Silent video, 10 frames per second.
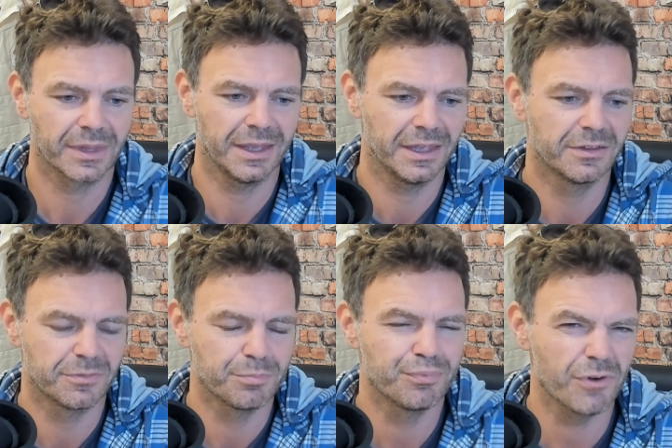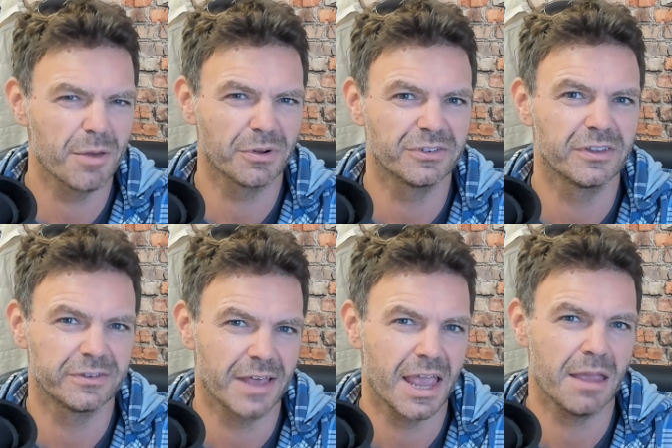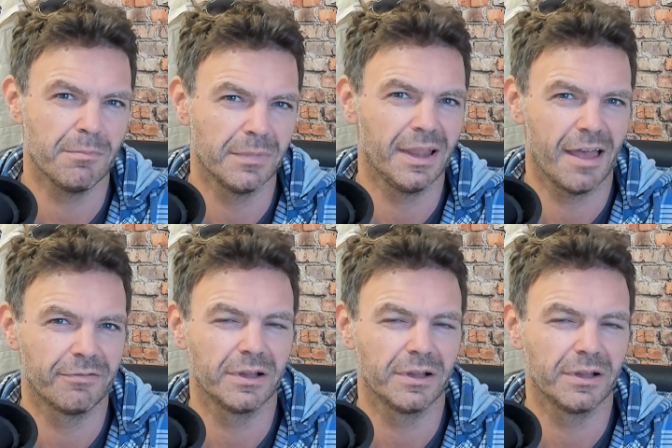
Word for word: it's pretty much the same level.